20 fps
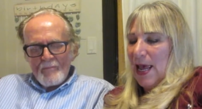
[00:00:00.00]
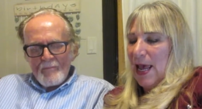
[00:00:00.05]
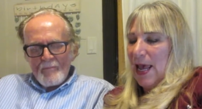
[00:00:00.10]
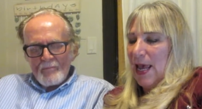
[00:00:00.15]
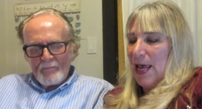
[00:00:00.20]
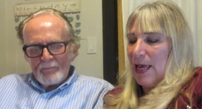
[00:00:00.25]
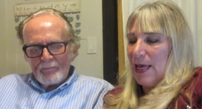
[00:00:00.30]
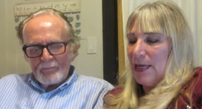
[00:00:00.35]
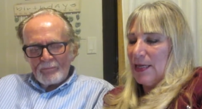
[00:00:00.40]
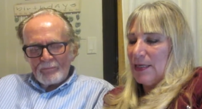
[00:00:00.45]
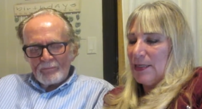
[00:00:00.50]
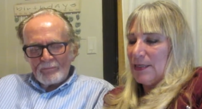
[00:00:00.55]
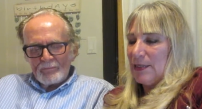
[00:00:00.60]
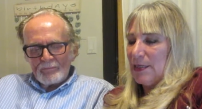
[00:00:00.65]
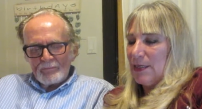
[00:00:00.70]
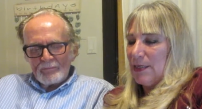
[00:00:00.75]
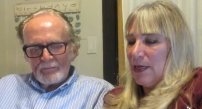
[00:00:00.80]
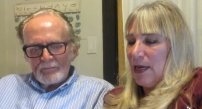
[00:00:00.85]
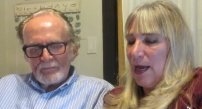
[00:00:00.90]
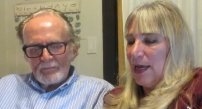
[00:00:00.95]
Speaker 1: And
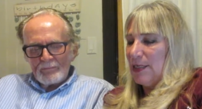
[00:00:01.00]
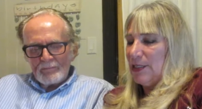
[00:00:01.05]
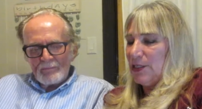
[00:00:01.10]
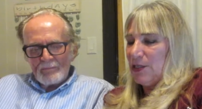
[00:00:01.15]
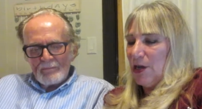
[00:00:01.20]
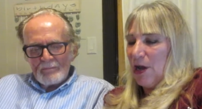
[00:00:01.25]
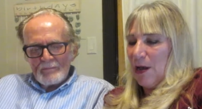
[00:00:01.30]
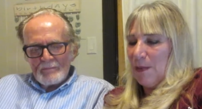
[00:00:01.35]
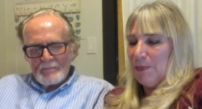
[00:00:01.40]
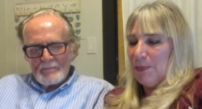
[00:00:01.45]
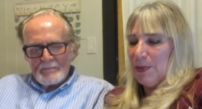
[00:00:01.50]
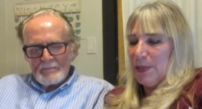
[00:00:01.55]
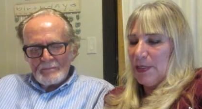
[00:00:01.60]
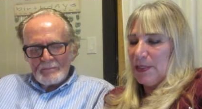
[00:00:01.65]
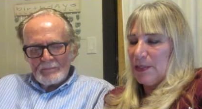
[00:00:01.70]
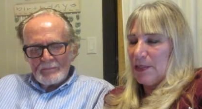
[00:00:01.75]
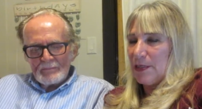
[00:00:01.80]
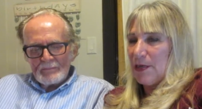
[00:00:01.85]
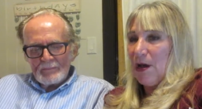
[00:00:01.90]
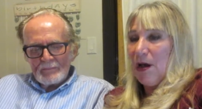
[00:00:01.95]
I shop
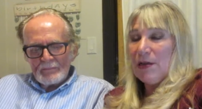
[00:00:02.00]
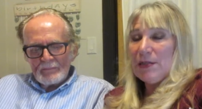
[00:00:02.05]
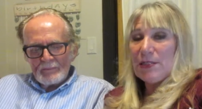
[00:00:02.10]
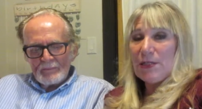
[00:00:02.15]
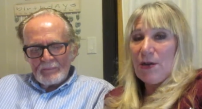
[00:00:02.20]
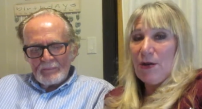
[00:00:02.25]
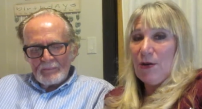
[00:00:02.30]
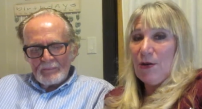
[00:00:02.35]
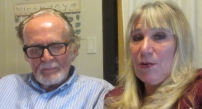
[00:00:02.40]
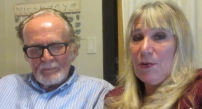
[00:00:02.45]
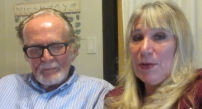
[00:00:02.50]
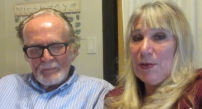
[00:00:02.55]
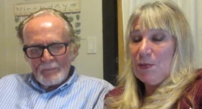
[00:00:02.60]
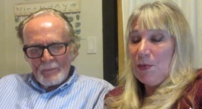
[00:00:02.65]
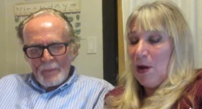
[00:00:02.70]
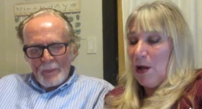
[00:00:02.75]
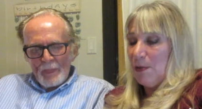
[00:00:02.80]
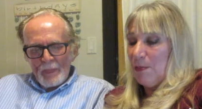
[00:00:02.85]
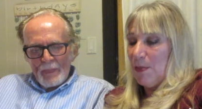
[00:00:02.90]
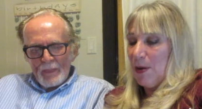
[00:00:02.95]
at Costco and
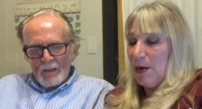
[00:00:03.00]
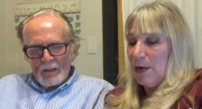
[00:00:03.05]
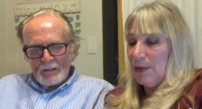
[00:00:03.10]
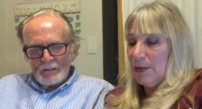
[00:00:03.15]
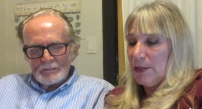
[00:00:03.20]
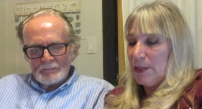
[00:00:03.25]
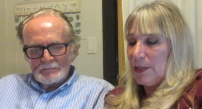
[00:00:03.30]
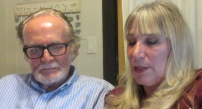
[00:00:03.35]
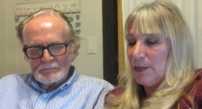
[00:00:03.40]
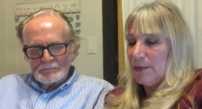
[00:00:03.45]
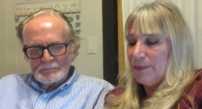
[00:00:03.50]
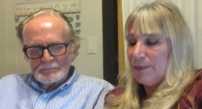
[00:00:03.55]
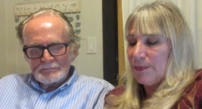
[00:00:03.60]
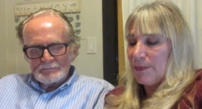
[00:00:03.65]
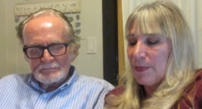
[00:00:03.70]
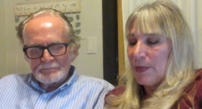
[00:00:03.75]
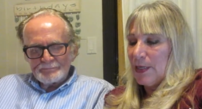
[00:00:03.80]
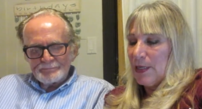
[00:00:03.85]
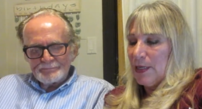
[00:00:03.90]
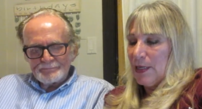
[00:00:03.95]
Walmart.
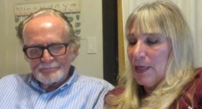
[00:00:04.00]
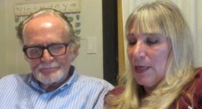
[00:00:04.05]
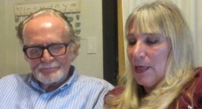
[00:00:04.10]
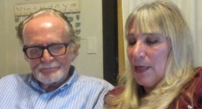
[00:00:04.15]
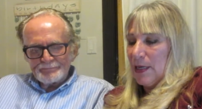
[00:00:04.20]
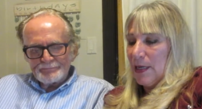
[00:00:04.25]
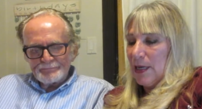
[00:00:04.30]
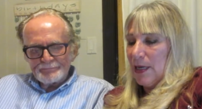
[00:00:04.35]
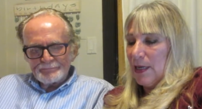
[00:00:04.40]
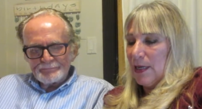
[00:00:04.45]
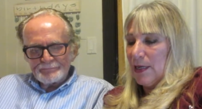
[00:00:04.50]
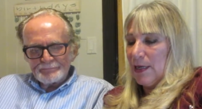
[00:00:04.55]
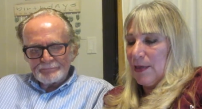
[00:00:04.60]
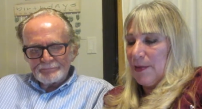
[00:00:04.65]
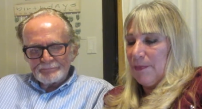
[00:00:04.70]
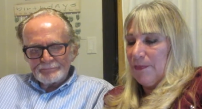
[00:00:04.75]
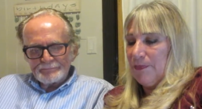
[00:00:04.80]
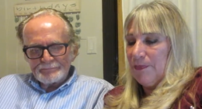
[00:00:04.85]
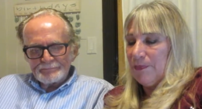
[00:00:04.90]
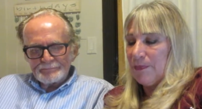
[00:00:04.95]

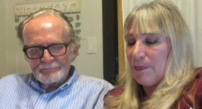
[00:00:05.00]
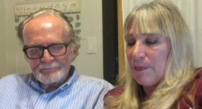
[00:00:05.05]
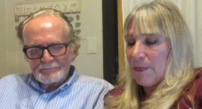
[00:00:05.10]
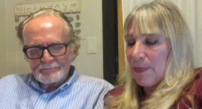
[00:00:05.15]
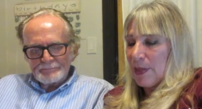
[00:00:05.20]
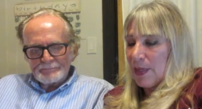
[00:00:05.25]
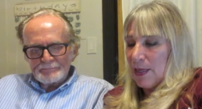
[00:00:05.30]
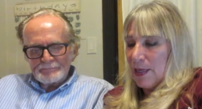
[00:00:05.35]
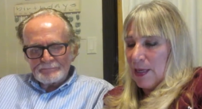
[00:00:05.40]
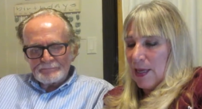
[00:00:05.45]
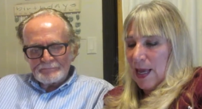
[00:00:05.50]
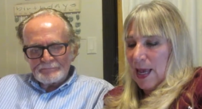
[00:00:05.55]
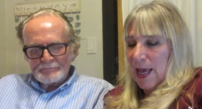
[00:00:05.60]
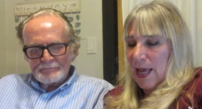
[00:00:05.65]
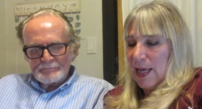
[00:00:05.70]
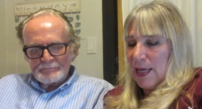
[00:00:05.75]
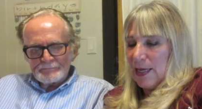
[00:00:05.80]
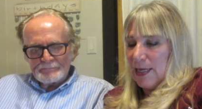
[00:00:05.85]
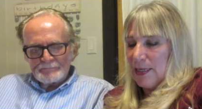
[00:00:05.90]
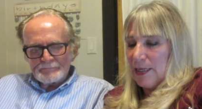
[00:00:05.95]
Um,
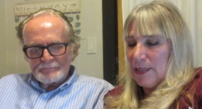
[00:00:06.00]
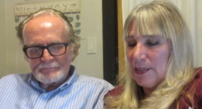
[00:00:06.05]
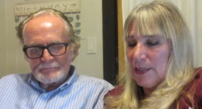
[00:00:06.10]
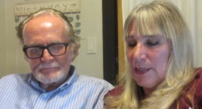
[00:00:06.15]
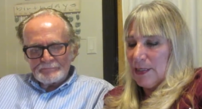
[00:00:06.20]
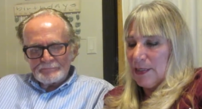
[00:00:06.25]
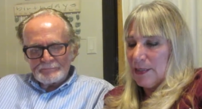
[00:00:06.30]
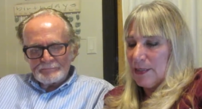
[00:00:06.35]
and